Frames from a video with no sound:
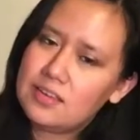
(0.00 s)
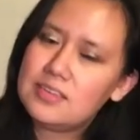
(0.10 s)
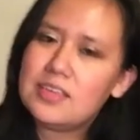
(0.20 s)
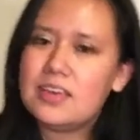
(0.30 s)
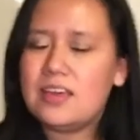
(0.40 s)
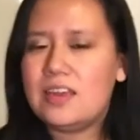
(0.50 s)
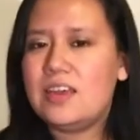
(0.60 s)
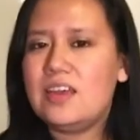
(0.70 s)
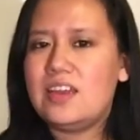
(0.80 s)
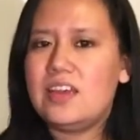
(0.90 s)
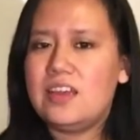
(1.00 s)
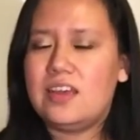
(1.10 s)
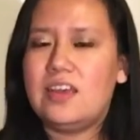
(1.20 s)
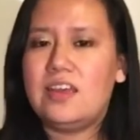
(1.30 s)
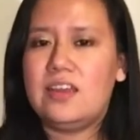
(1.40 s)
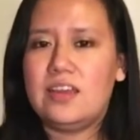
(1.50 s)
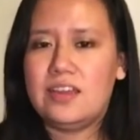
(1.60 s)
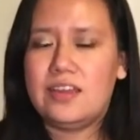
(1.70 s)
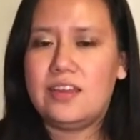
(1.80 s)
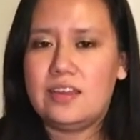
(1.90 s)
da da
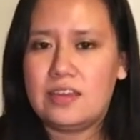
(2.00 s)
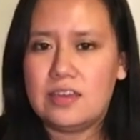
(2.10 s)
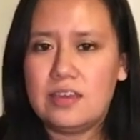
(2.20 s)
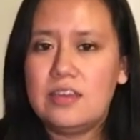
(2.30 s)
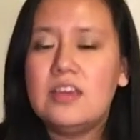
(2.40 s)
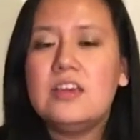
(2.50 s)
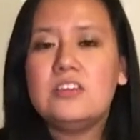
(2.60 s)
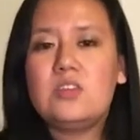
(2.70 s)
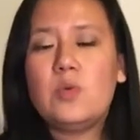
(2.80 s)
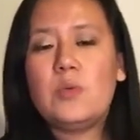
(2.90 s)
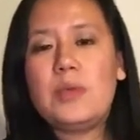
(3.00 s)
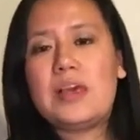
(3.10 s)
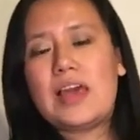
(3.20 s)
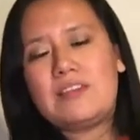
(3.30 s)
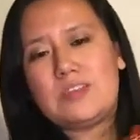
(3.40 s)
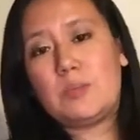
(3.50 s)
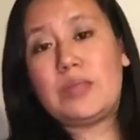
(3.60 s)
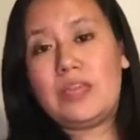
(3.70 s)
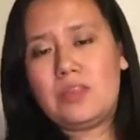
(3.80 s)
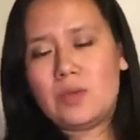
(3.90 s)
da da. So we'll be kind of
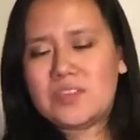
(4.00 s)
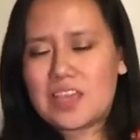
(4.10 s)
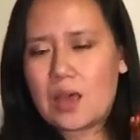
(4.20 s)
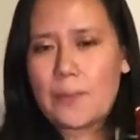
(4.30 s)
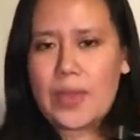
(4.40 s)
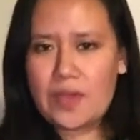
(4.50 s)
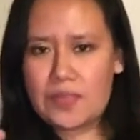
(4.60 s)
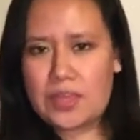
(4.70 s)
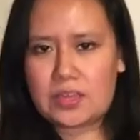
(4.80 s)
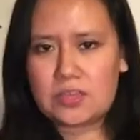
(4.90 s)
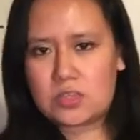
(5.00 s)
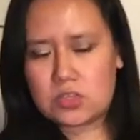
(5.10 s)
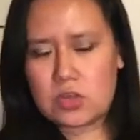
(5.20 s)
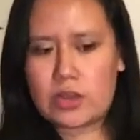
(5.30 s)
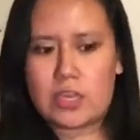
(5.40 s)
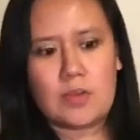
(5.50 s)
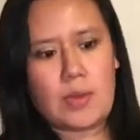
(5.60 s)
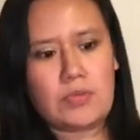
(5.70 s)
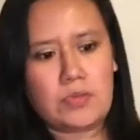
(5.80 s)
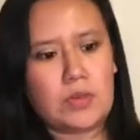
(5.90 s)
splitting those up and then talking
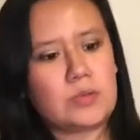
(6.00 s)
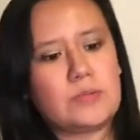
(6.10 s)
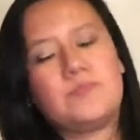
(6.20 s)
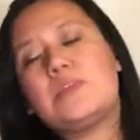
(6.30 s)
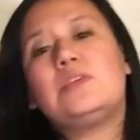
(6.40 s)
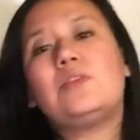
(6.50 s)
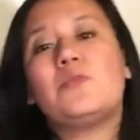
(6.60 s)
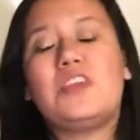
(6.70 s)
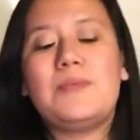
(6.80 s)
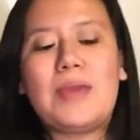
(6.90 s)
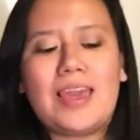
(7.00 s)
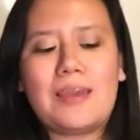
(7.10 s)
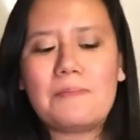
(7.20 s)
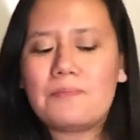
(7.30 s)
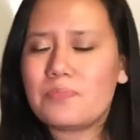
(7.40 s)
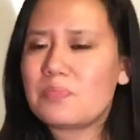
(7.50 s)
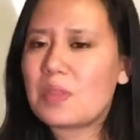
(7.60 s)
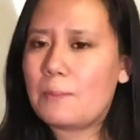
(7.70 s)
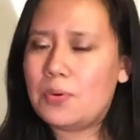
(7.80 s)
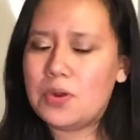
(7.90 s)
about those. So theme A,
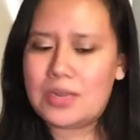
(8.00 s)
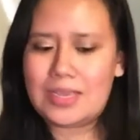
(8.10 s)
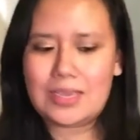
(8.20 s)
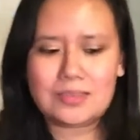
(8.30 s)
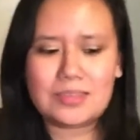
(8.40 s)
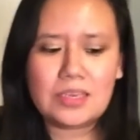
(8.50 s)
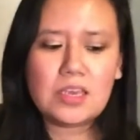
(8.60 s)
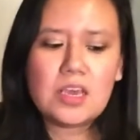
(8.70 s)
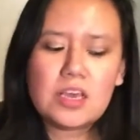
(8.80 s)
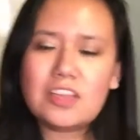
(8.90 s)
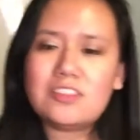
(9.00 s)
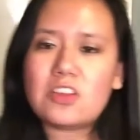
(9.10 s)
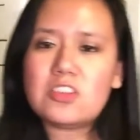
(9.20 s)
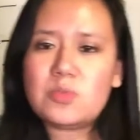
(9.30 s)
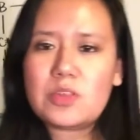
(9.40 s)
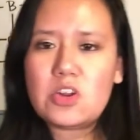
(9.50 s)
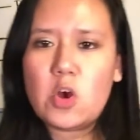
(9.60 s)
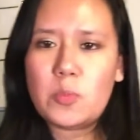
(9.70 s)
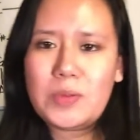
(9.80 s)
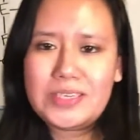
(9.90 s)
pretty easy. It starts with our
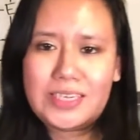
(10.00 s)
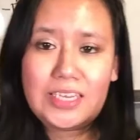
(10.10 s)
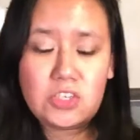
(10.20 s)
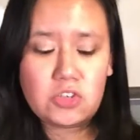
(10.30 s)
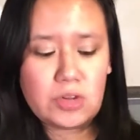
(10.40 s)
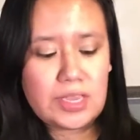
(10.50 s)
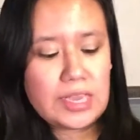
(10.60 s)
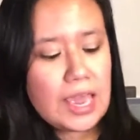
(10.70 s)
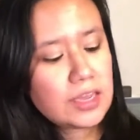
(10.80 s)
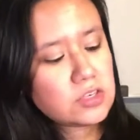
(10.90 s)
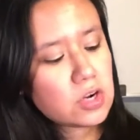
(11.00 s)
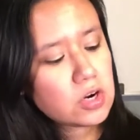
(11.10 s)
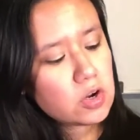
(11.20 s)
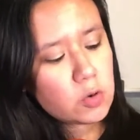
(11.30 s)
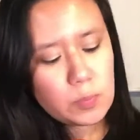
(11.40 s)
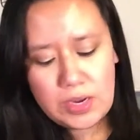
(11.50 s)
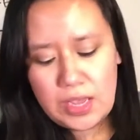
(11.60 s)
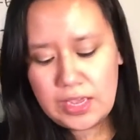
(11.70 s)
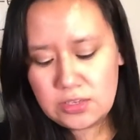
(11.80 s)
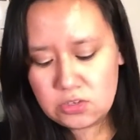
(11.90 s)
open D string and our open
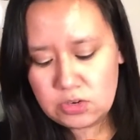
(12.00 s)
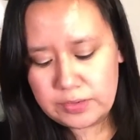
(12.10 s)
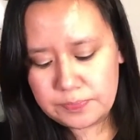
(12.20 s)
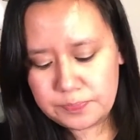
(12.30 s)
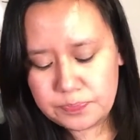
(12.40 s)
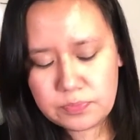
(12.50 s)
A string.